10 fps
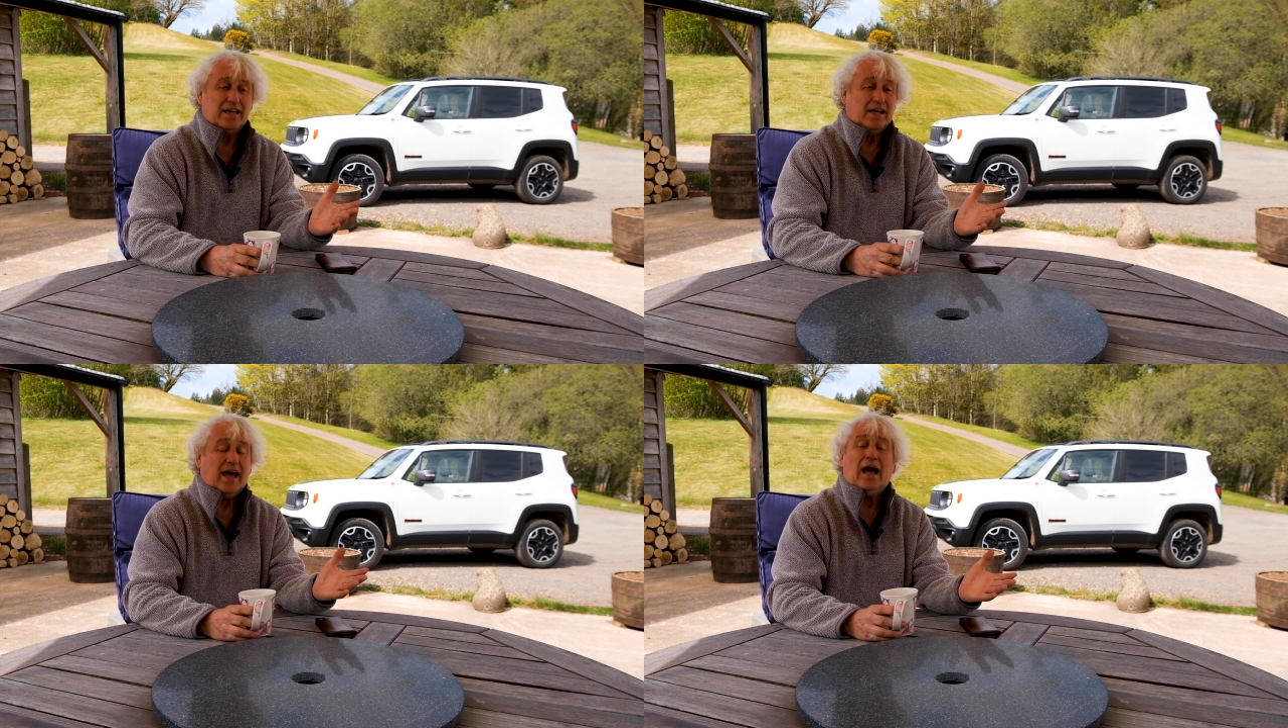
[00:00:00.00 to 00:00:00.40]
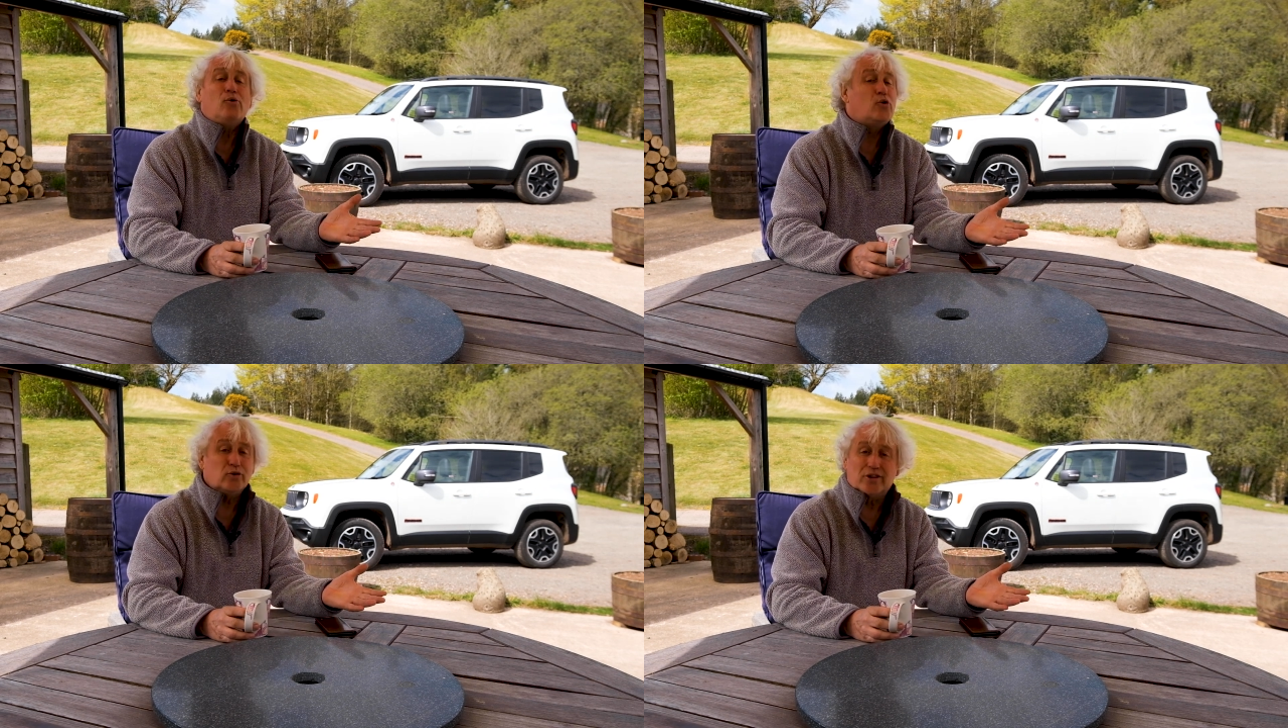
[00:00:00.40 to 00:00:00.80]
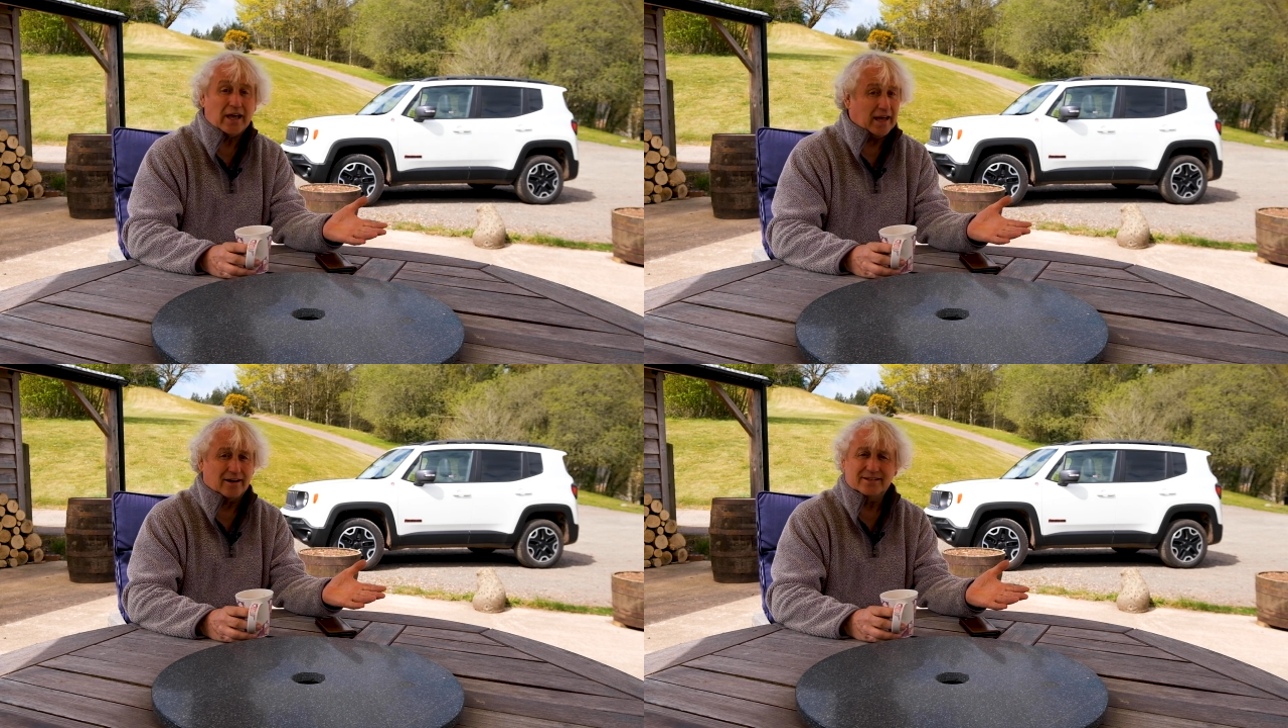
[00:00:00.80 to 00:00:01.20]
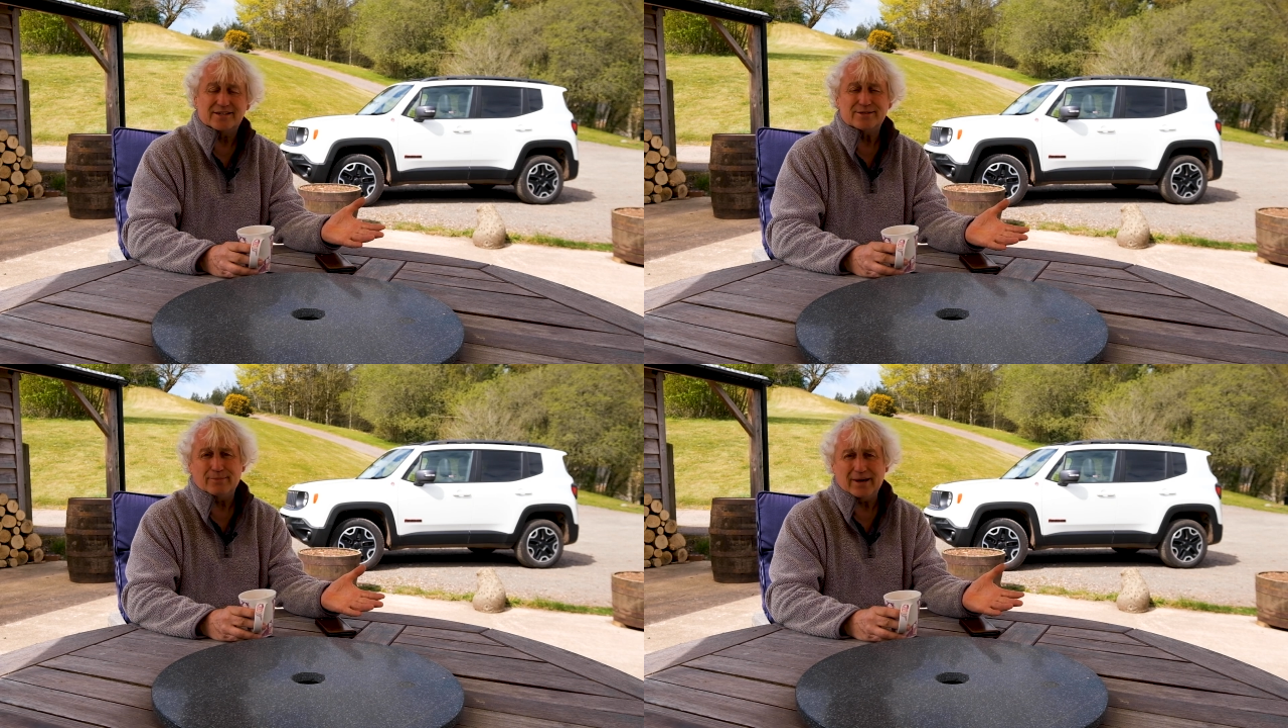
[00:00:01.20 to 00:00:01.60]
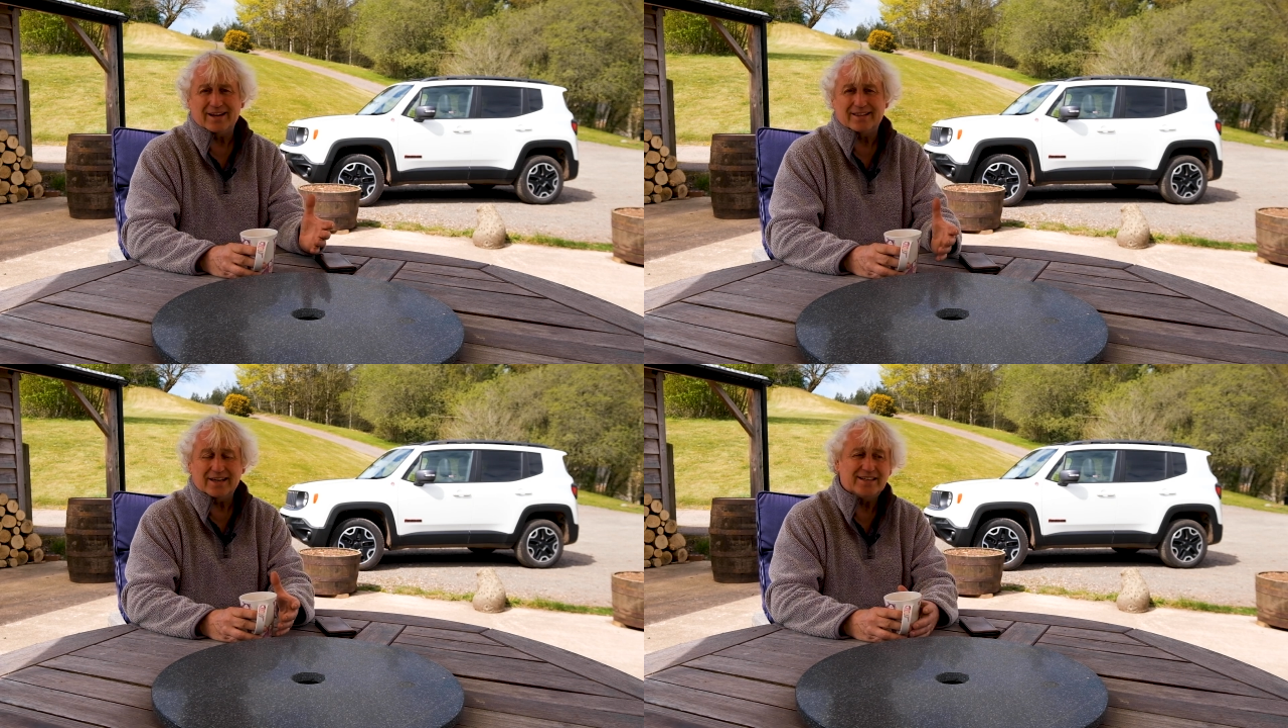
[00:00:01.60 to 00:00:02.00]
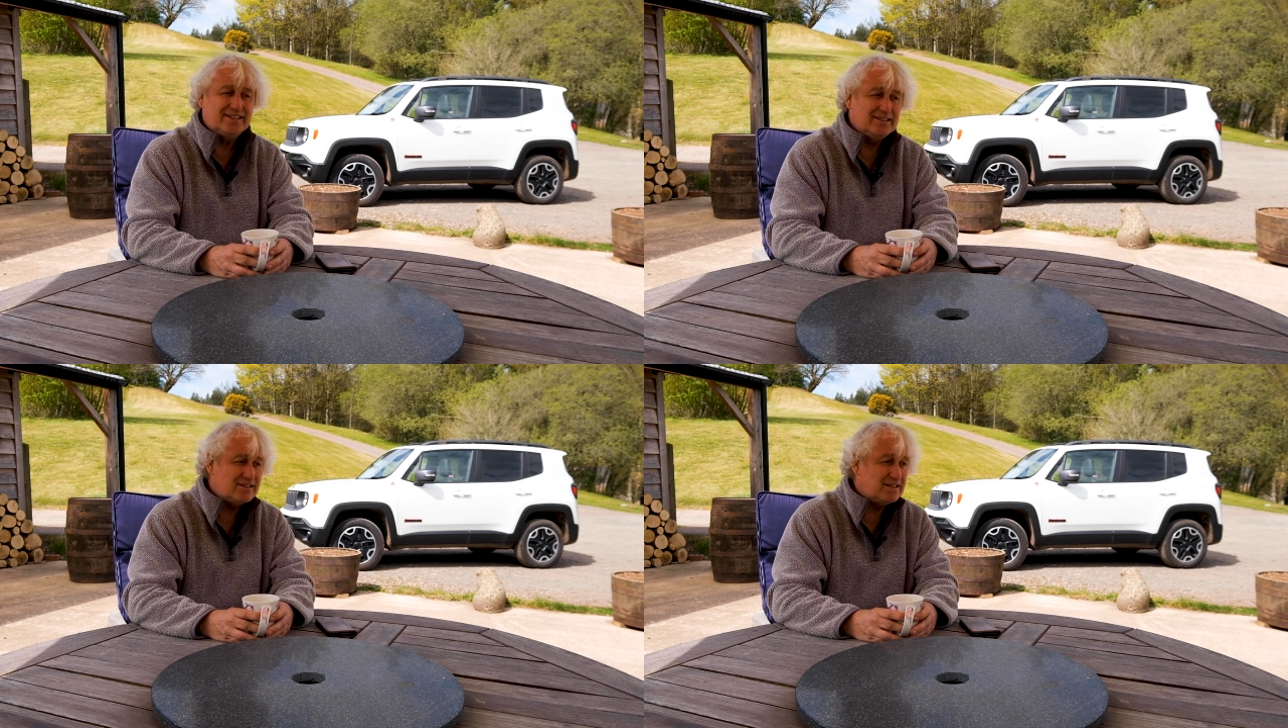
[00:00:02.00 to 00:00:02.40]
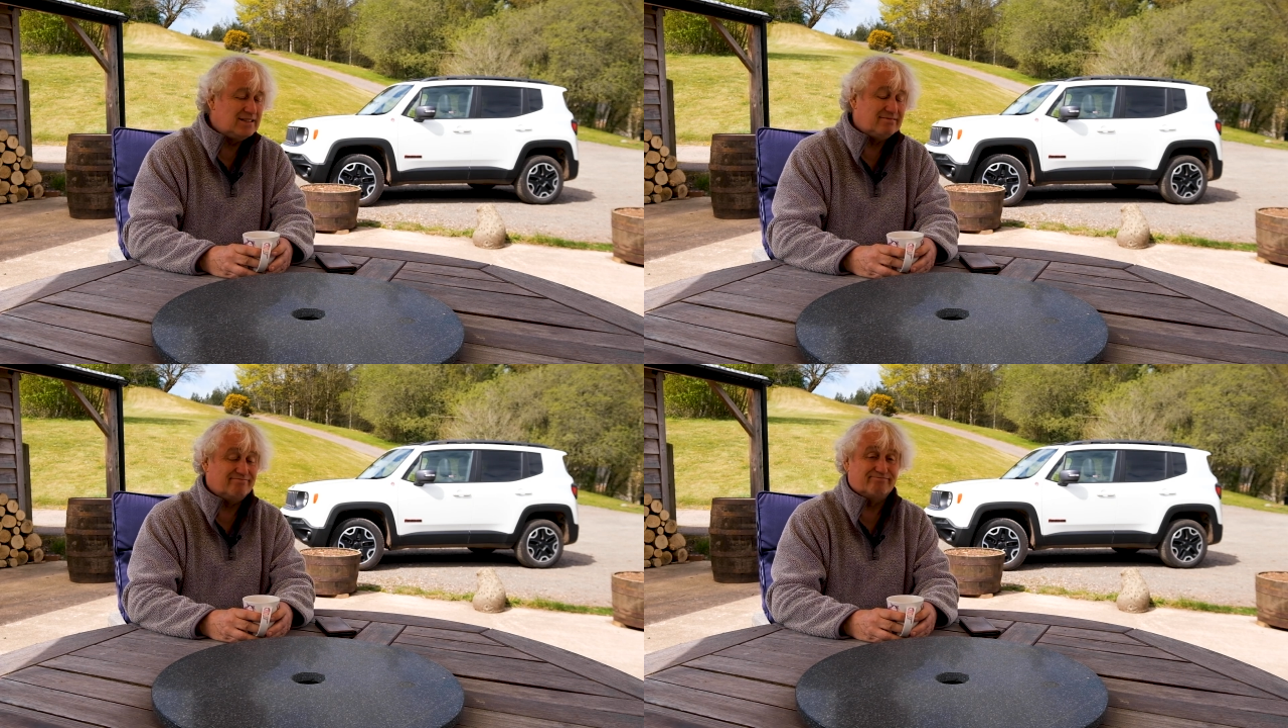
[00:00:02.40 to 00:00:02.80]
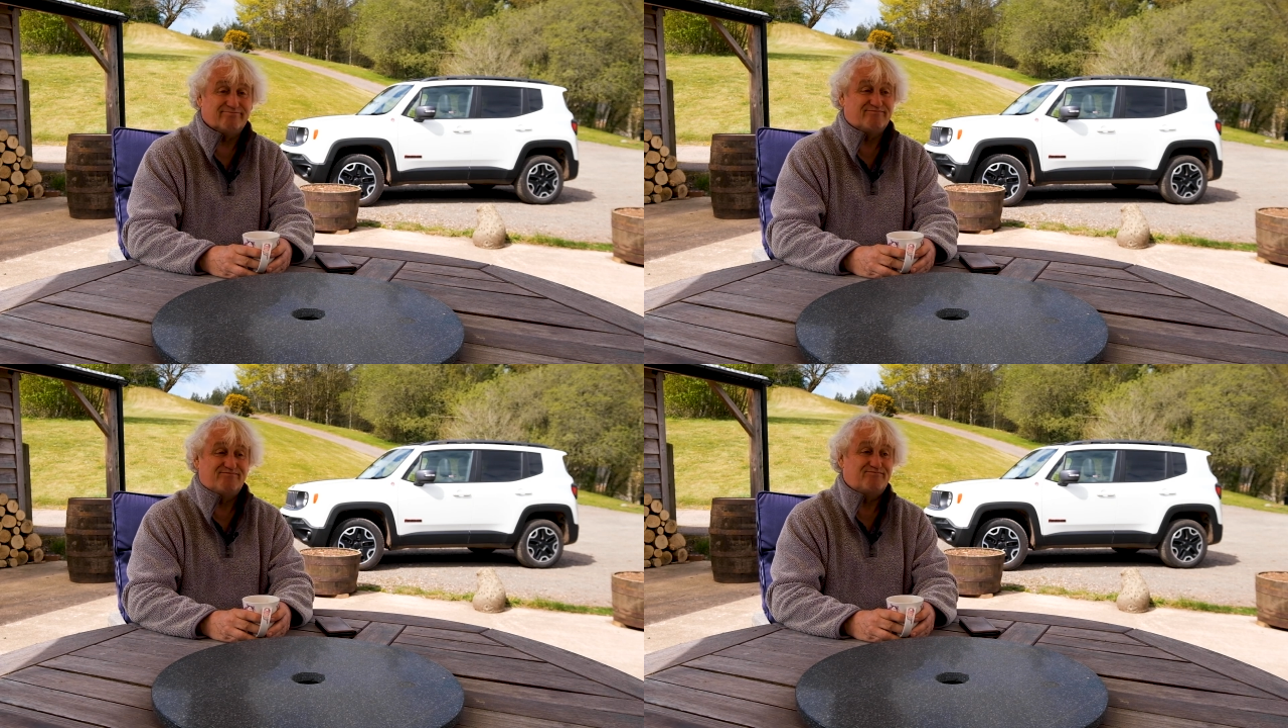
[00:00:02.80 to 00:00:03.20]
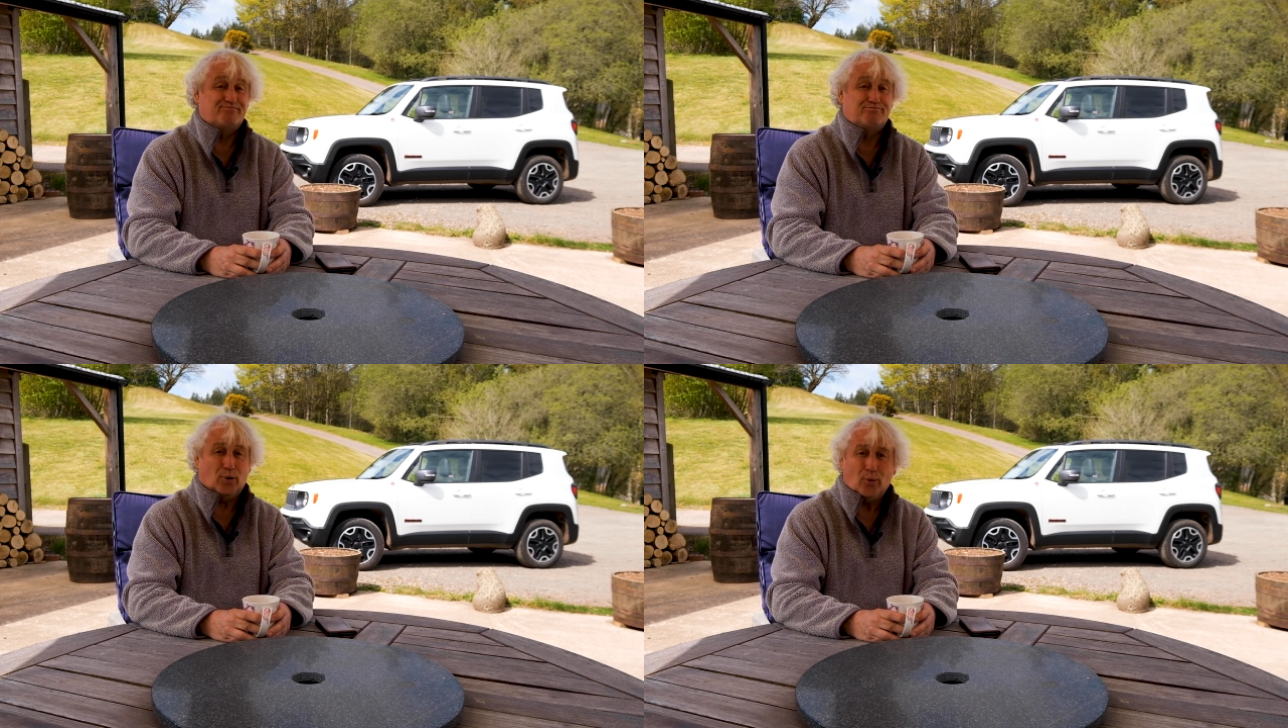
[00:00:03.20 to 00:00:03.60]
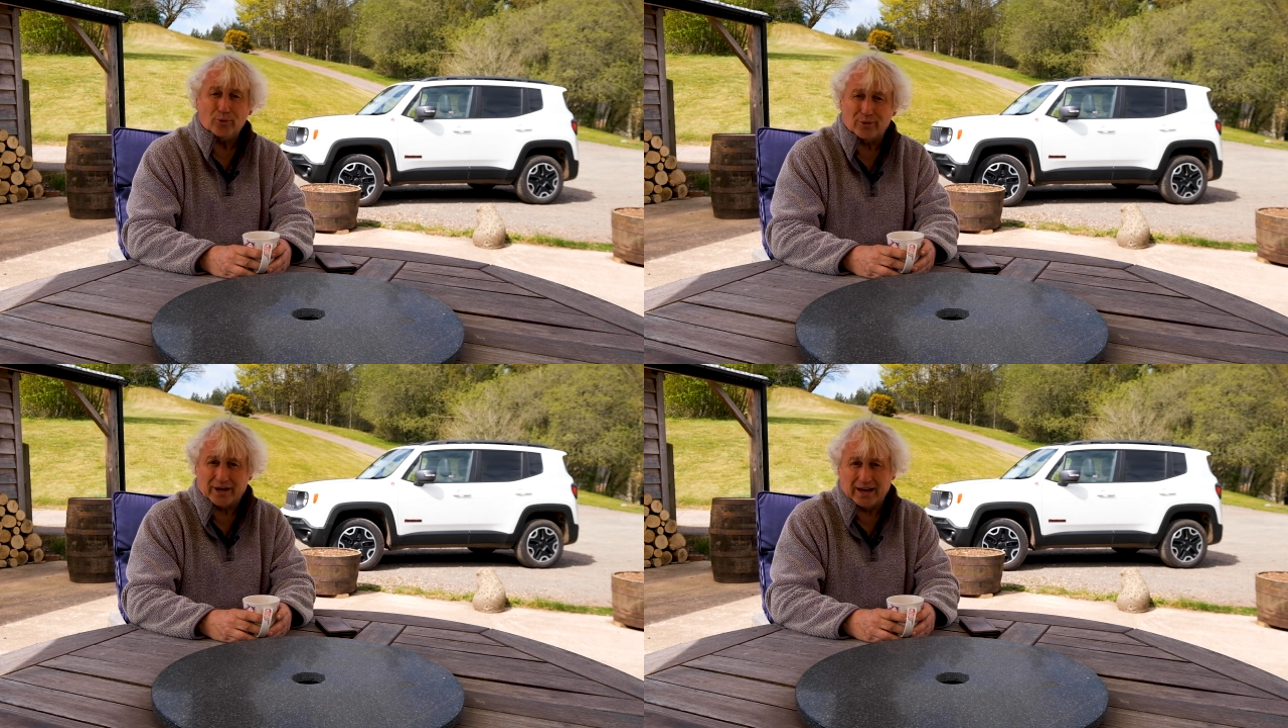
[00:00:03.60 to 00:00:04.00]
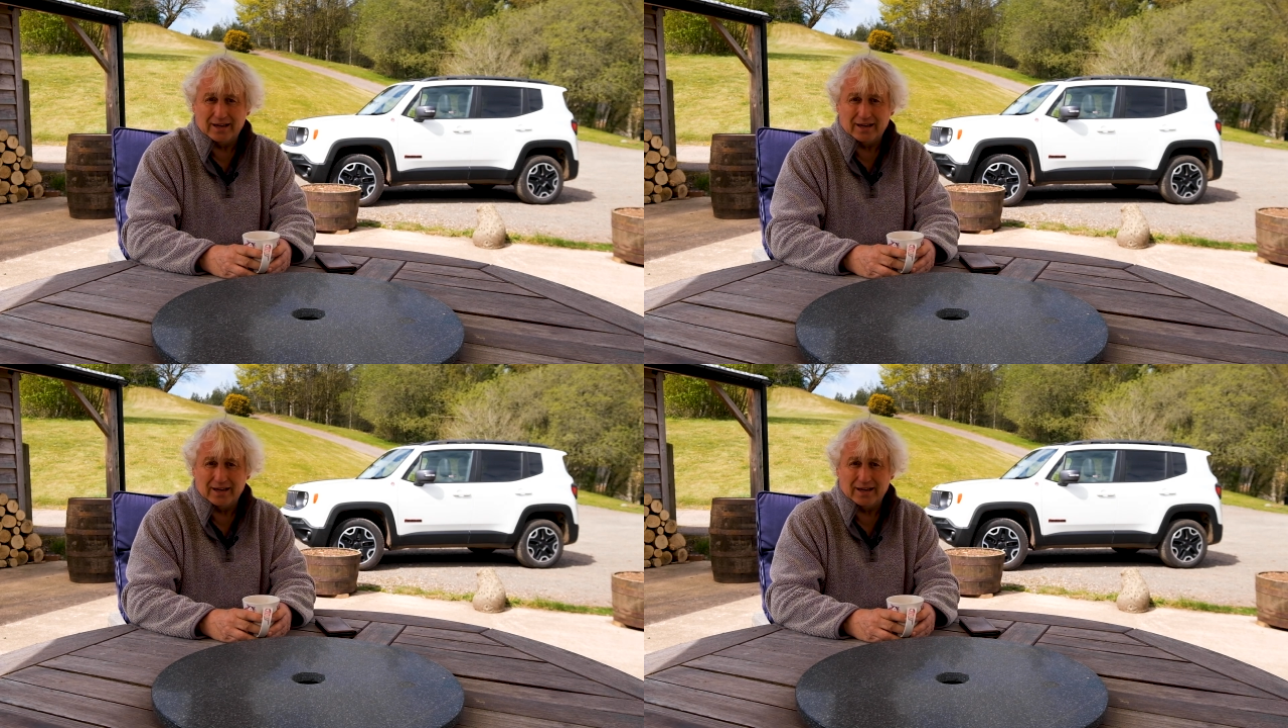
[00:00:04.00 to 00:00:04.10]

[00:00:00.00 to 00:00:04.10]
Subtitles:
how good they are doesn't matter. They're just boring.